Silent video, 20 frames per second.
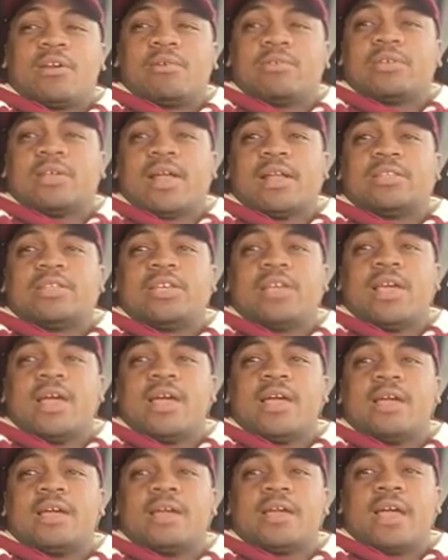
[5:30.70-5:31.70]
to go to that
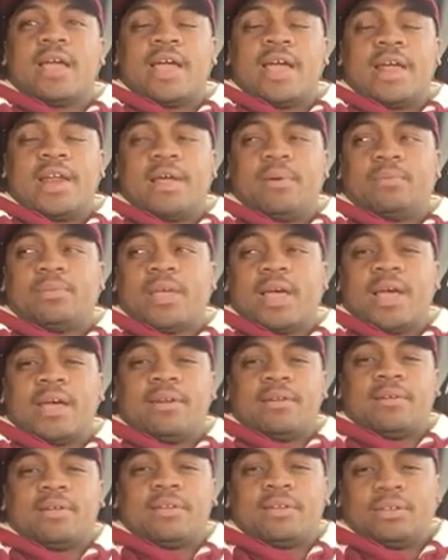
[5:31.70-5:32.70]
TA and end up
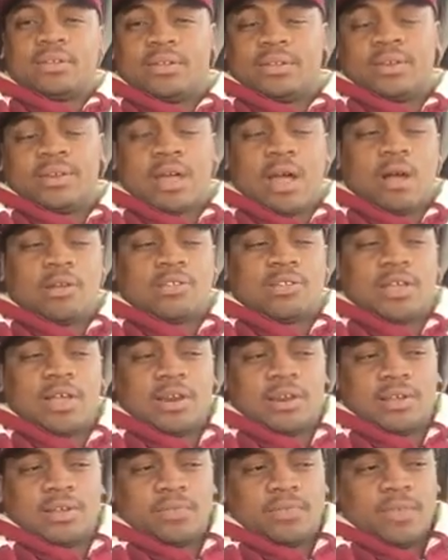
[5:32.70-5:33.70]
down the
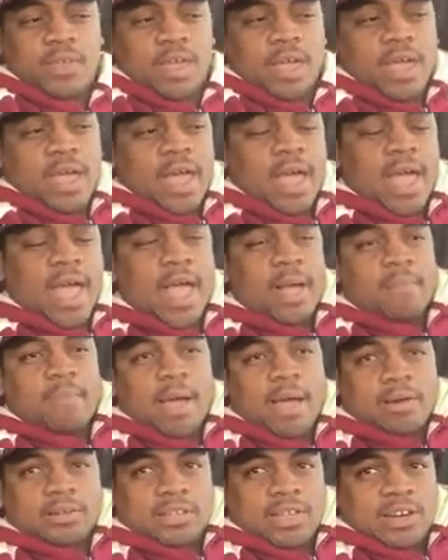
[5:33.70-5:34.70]
alternator and
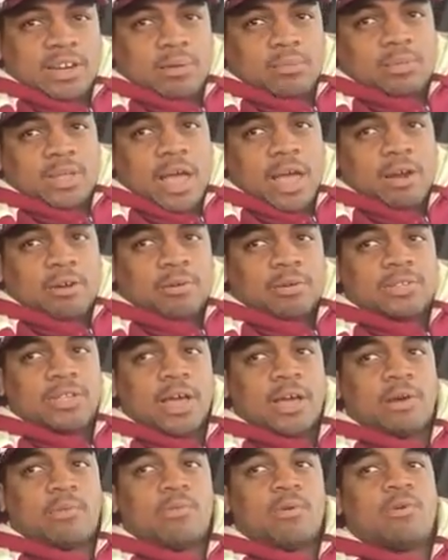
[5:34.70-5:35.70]
batteries end up down on the
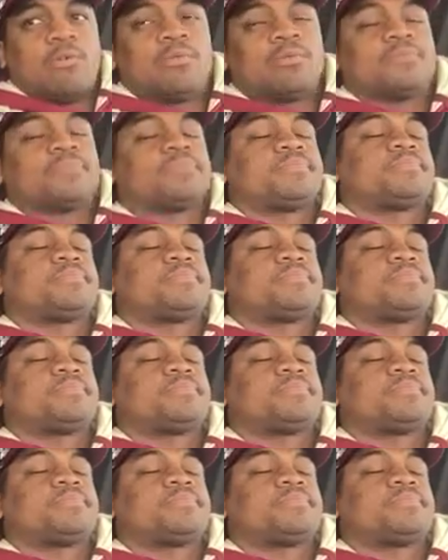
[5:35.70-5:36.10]
side of the road.